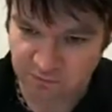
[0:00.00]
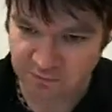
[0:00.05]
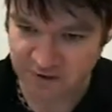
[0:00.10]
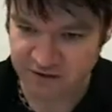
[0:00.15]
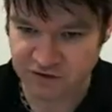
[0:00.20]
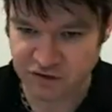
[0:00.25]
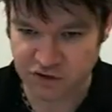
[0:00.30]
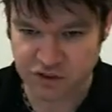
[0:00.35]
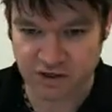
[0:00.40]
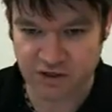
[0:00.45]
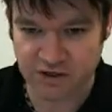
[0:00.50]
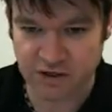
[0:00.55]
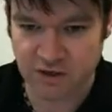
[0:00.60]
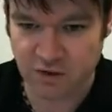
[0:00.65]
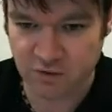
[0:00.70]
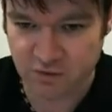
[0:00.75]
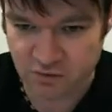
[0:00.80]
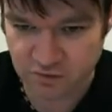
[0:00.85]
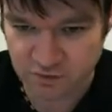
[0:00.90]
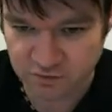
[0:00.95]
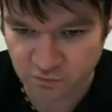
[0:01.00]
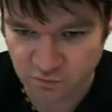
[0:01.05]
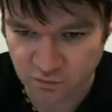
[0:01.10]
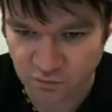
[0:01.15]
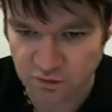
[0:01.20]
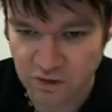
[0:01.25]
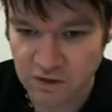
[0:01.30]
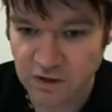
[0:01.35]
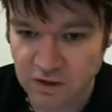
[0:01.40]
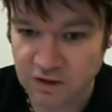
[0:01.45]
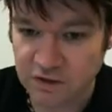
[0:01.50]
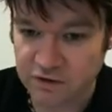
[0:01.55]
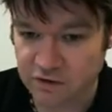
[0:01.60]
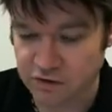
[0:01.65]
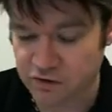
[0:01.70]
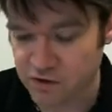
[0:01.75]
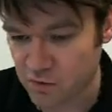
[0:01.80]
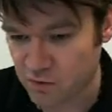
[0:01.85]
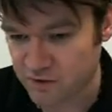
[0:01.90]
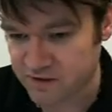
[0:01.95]
paint checking going on at all. You
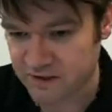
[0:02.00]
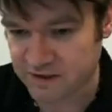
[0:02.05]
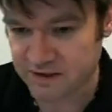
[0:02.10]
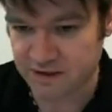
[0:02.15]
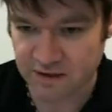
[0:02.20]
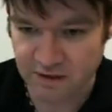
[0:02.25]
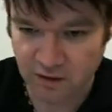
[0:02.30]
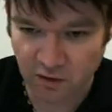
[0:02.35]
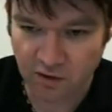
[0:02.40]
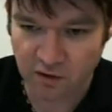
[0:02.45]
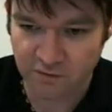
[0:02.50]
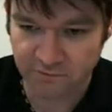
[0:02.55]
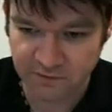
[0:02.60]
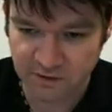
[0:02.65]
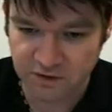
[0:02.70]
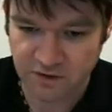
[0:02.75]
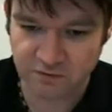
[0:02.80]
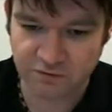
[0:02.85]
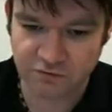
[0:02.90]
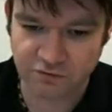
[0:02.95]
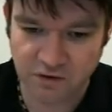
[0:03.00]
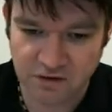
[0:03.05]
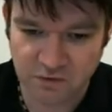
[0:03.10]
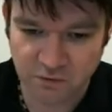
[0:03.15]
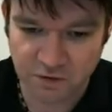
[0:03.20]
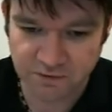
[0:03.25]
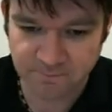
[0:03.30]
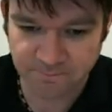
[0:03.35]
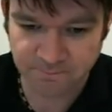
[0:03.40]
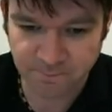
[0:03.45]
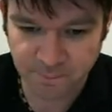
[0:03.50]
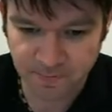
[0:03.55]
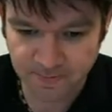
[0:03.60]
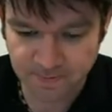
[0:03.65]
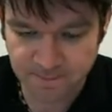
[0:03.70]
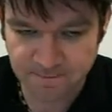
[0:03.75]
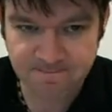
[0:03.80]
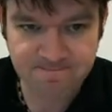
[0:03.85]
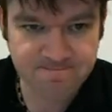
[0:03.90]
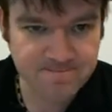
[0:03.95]
know when you're hit, off you go straight away.
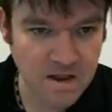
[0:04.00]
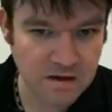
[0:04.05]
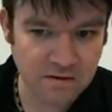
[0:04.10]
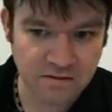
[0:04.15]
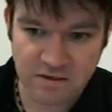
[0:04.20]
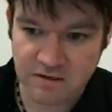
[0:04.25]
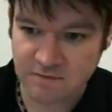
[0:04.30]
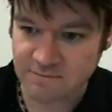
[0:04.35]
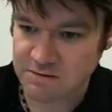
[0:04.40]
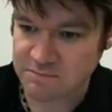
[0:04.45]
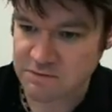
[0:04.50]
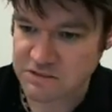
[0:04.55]
Thank you very